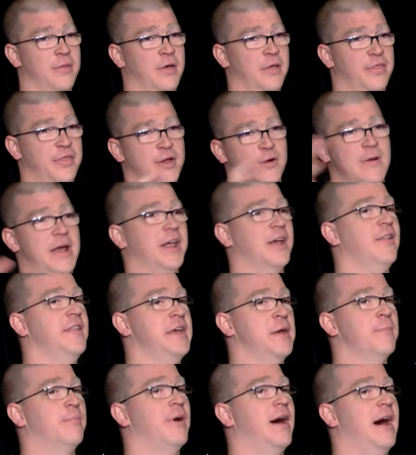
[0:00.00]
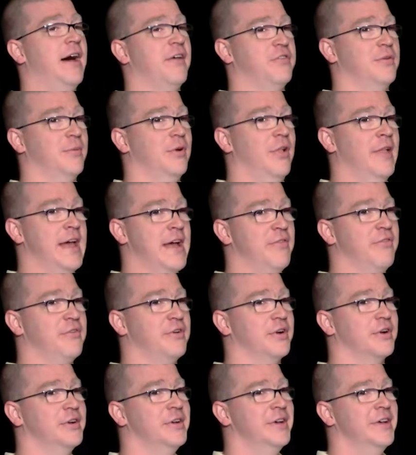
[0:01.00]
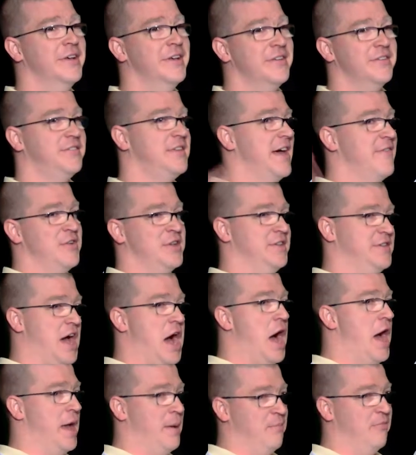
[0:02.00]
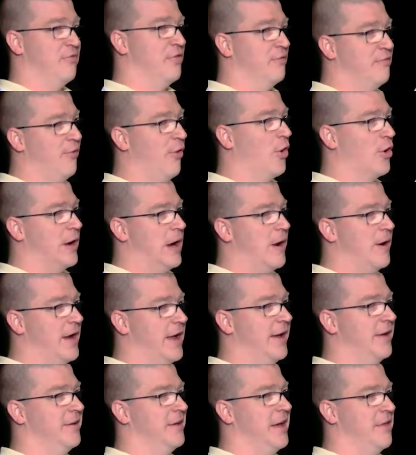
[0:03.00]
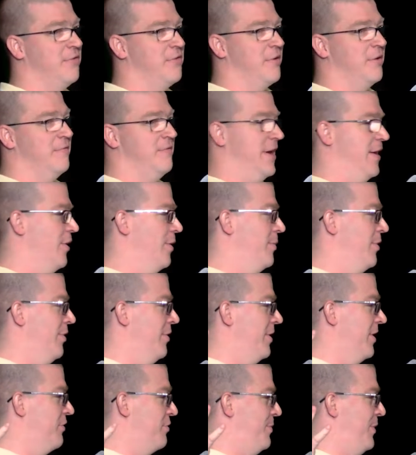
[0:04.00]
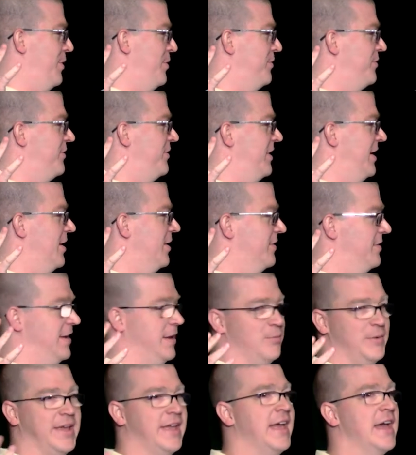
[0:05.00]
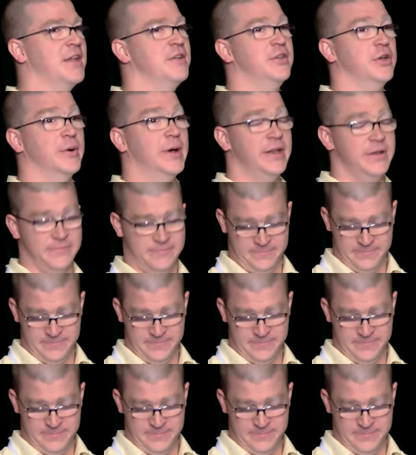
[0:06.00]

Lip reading: theoretically impossible answer. 7 times the floor area as available exposed CLT. We can't do it.